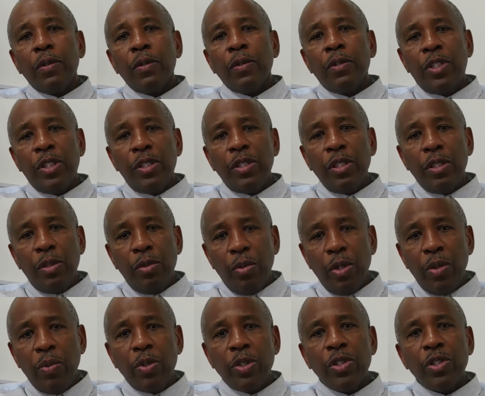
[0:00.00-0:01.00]

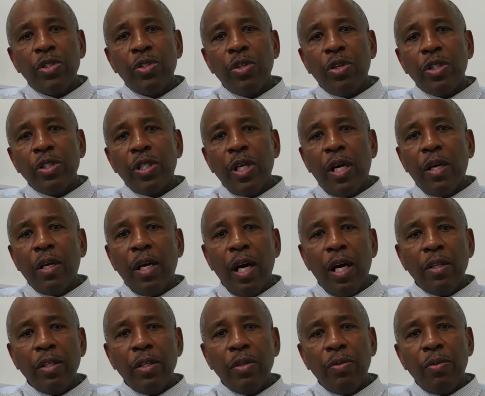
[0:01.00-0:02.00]
GC3, which is Georgetown
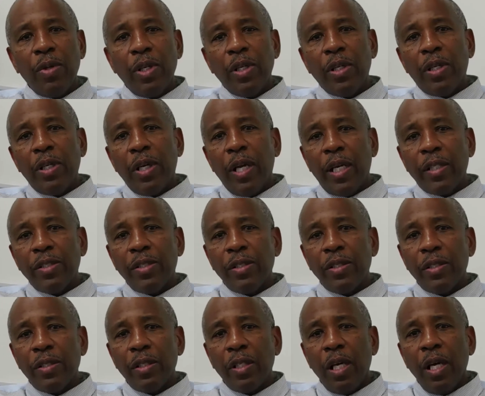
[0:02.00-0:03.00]
County Career
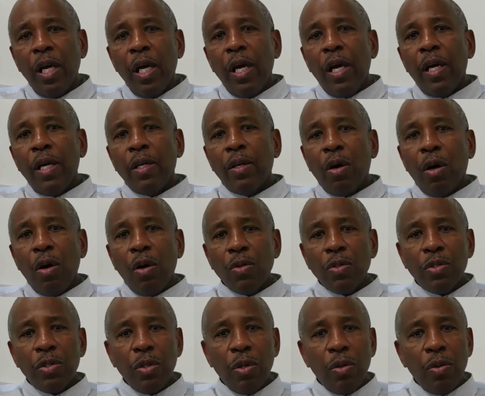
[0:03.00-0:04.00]
Connections, and
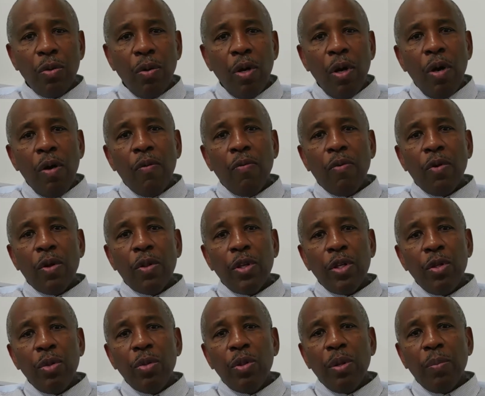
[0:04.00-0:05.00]
also for the
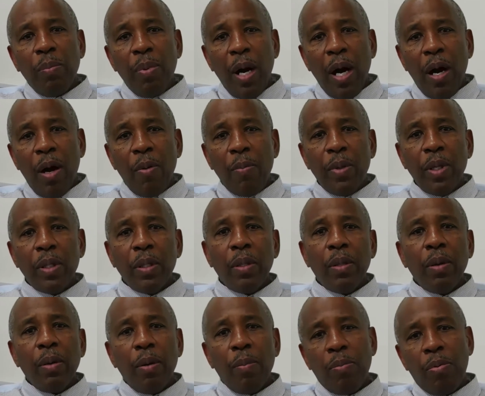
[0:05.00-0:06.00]
Youth Empowerment
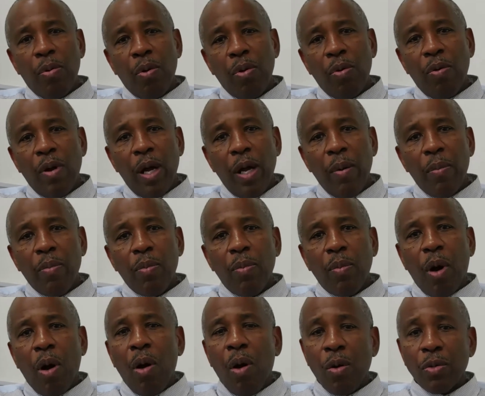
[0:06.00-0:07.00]
Program,
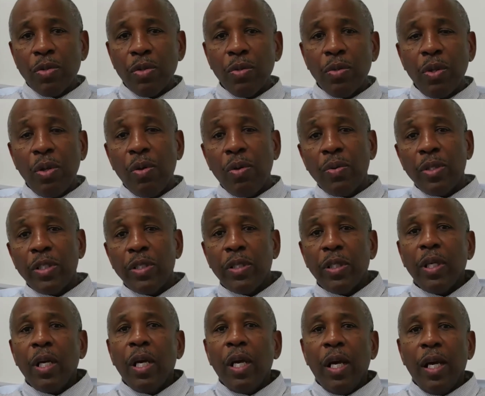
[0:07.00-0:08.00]
also known
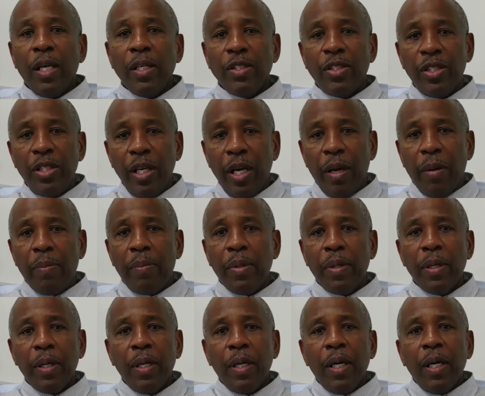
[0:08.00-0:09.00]
as
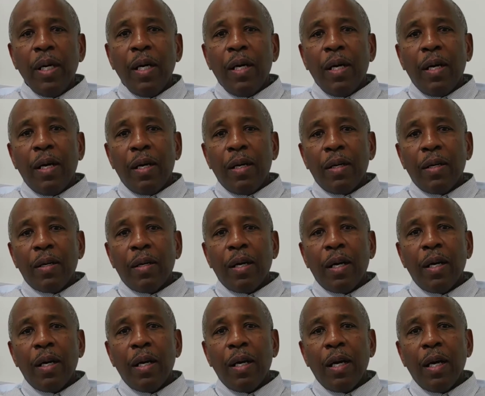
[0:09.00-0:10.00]
YEP.
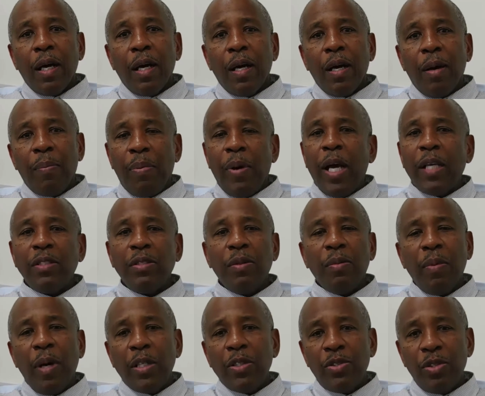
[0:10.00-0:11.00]
I'm passionate
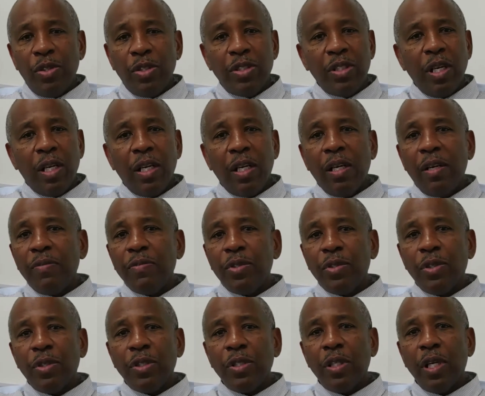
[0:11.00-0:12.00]
about Georgetown. I love
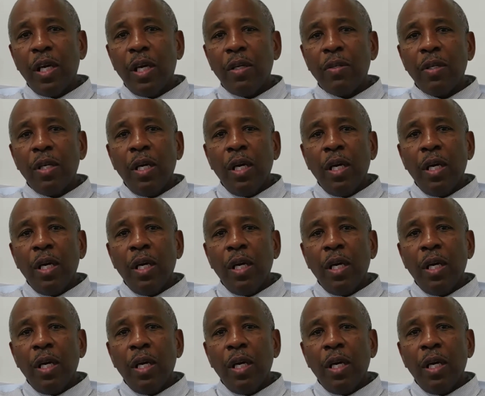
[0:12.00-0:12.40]
Georgetown.